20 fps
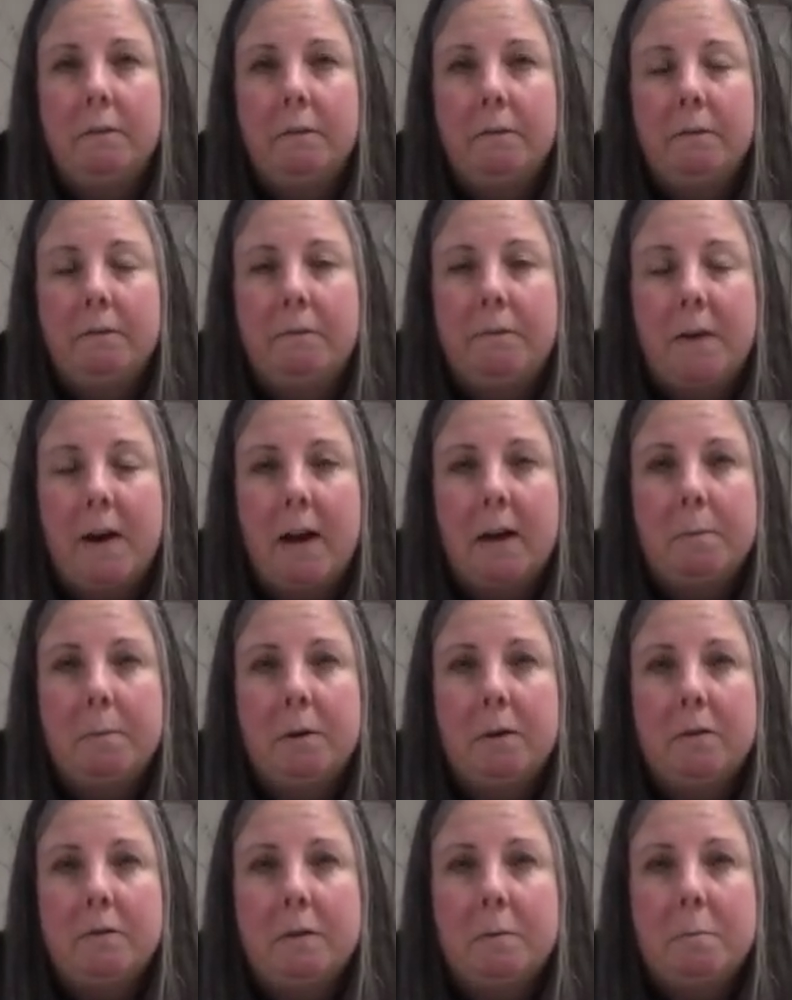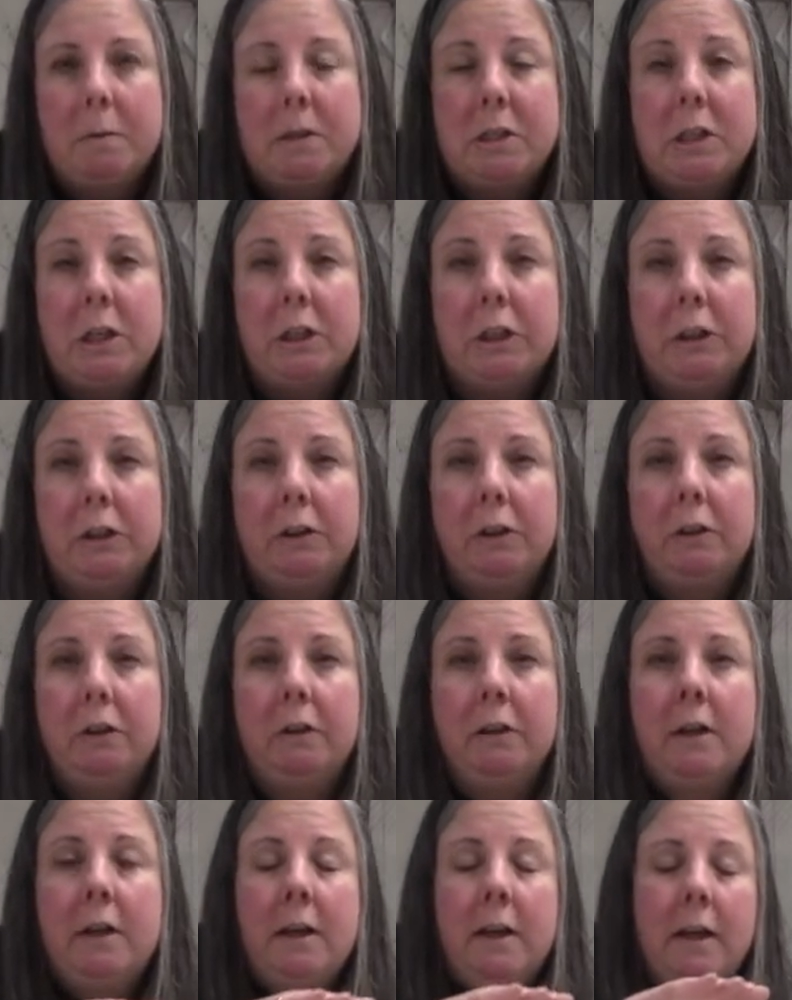fibers in
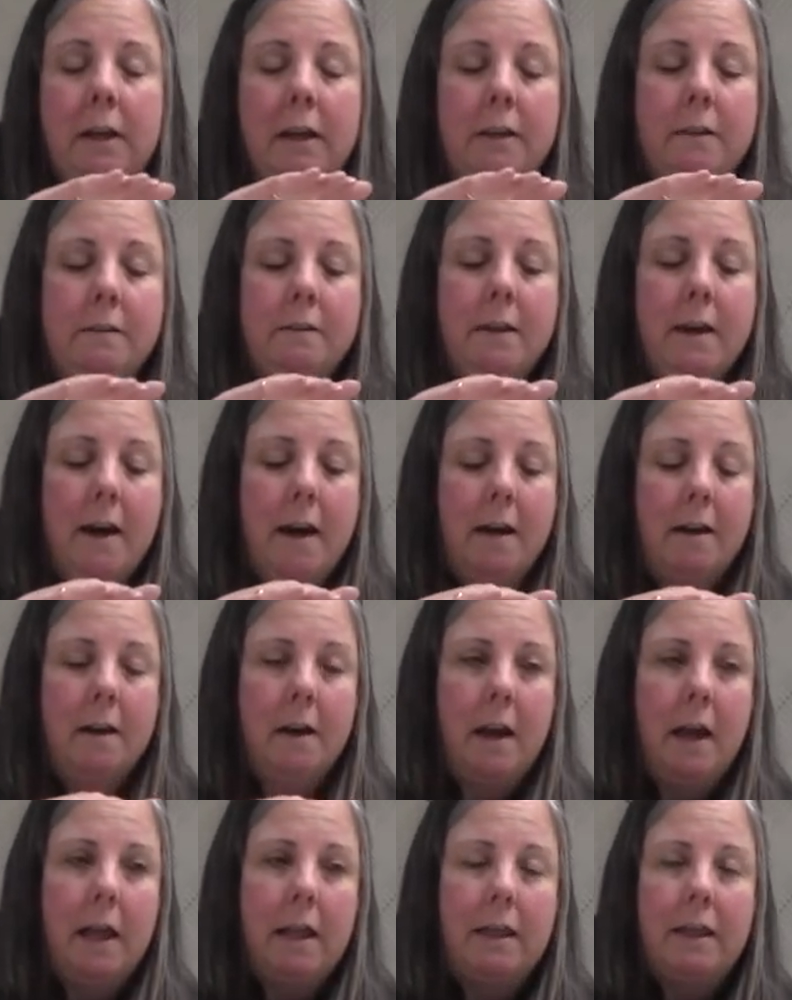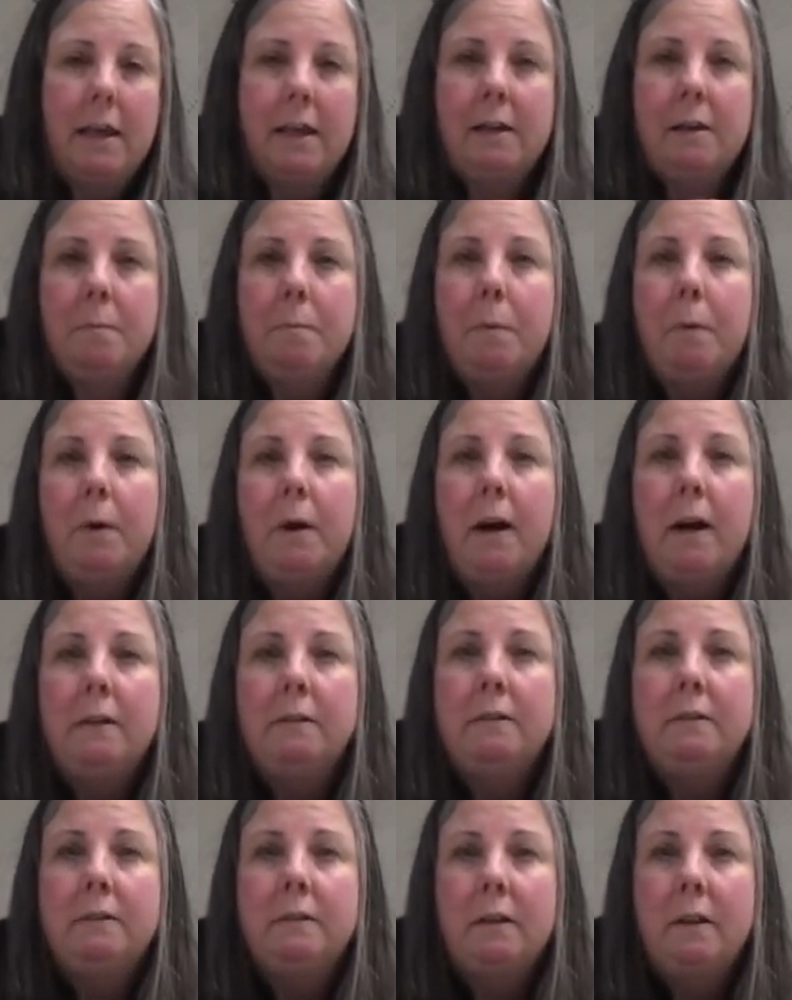particular is that they
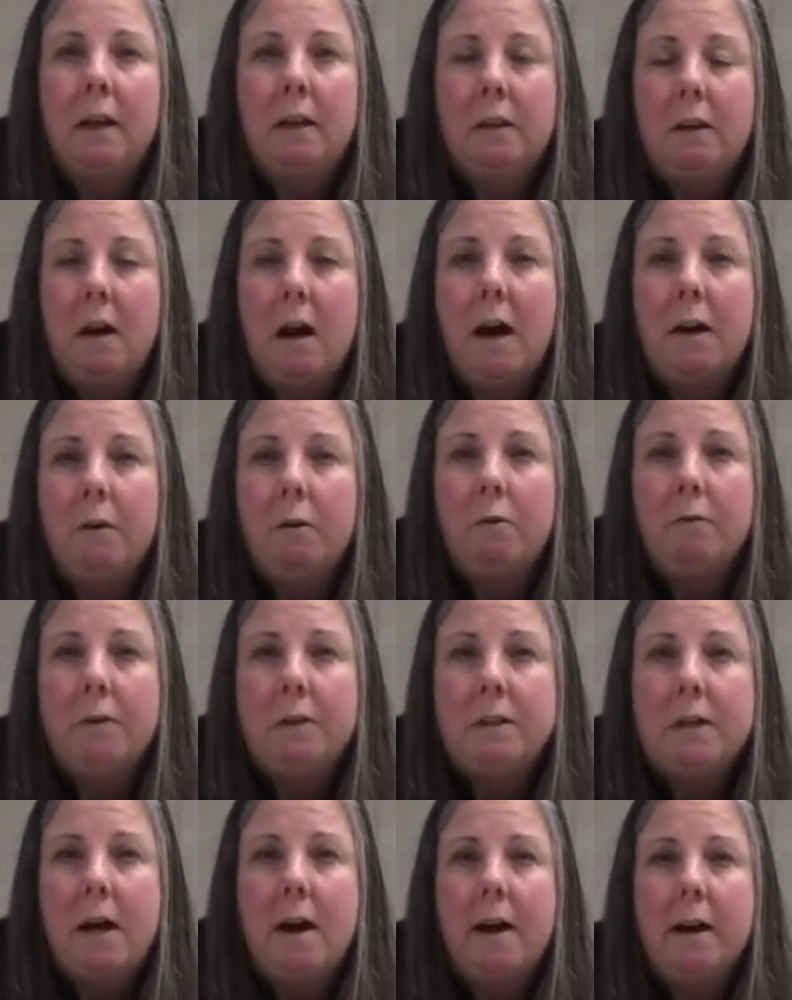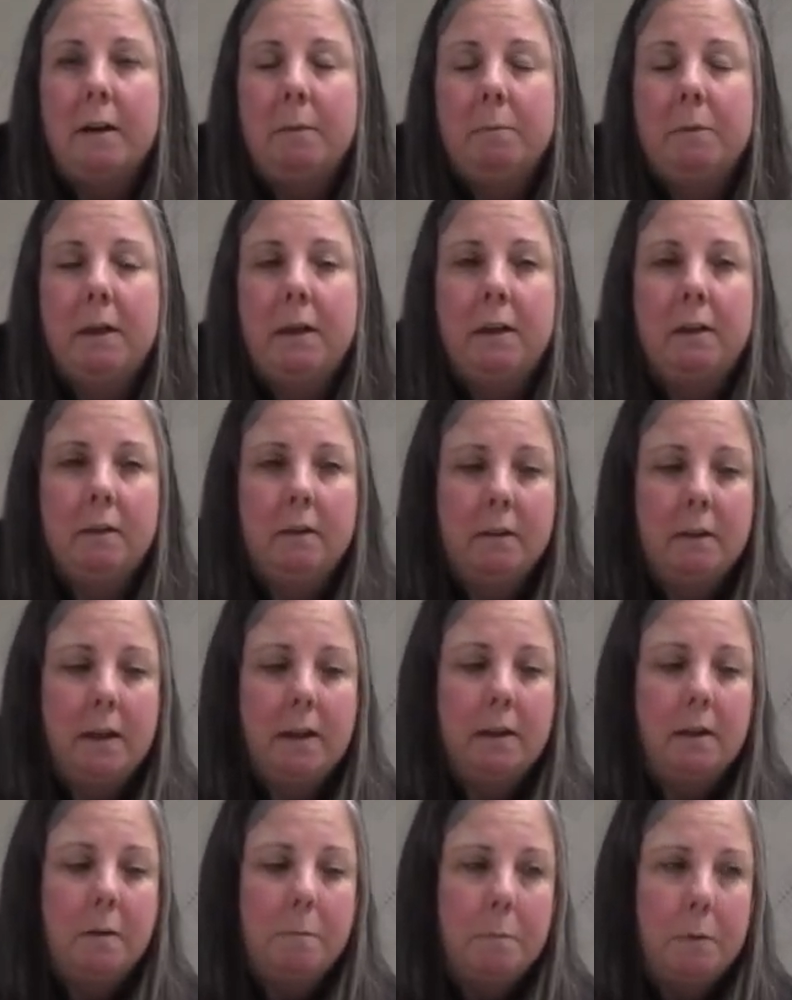compress a lot over time.
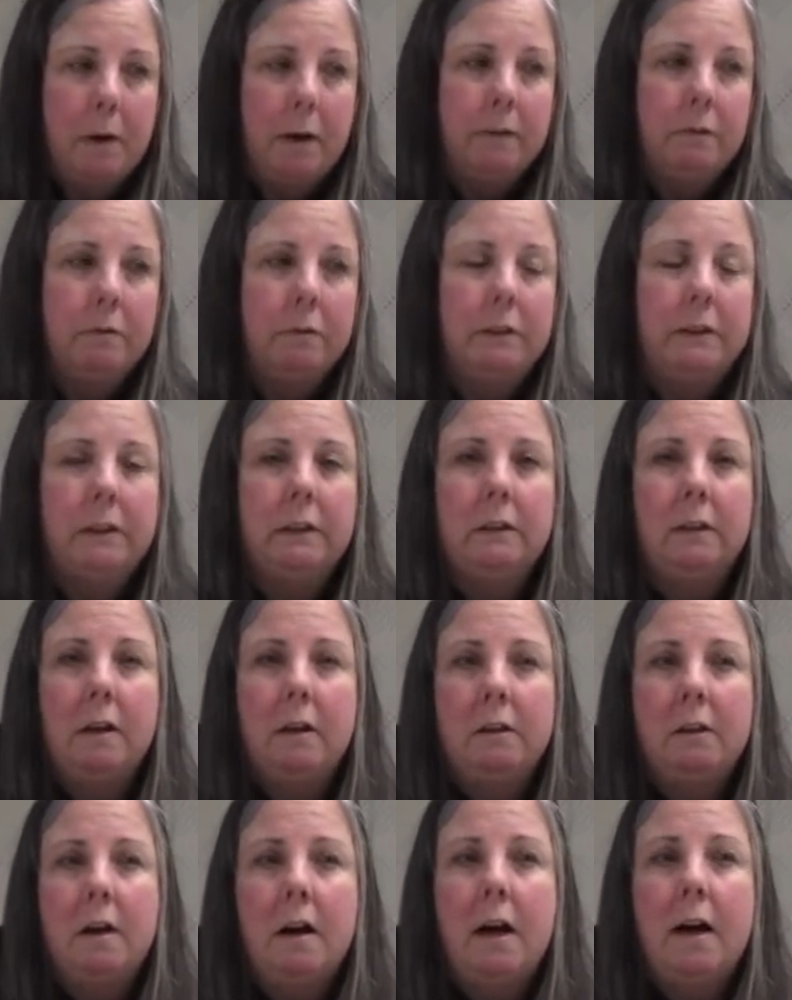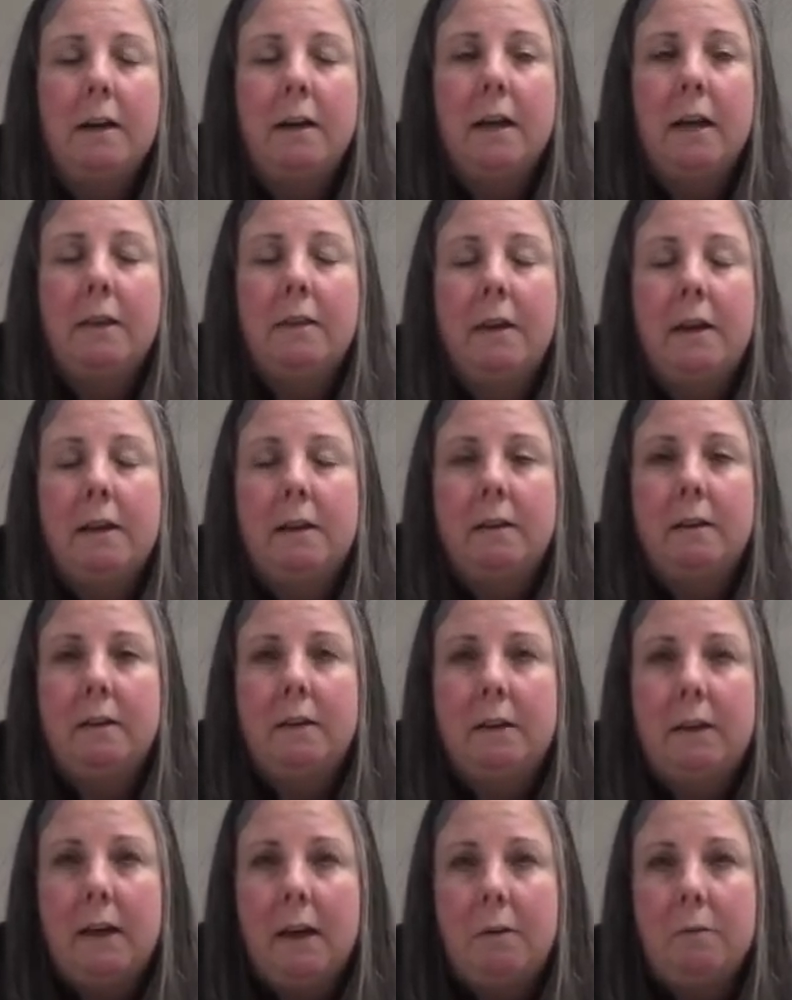They compress really a lot, and they
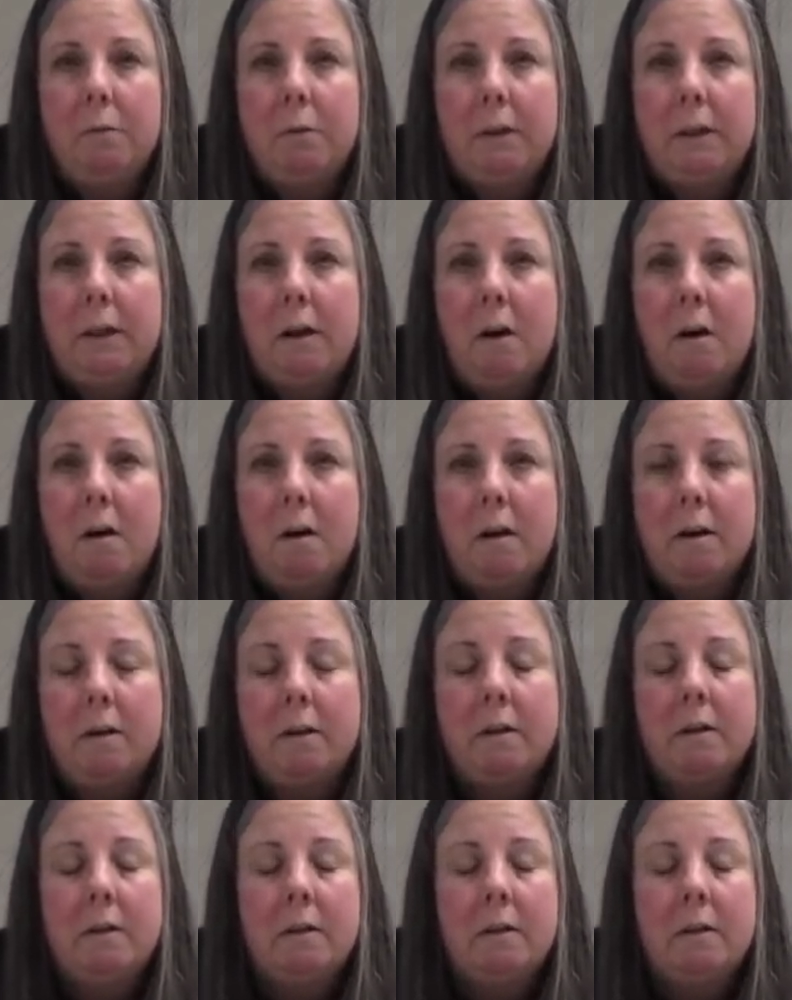get really hard.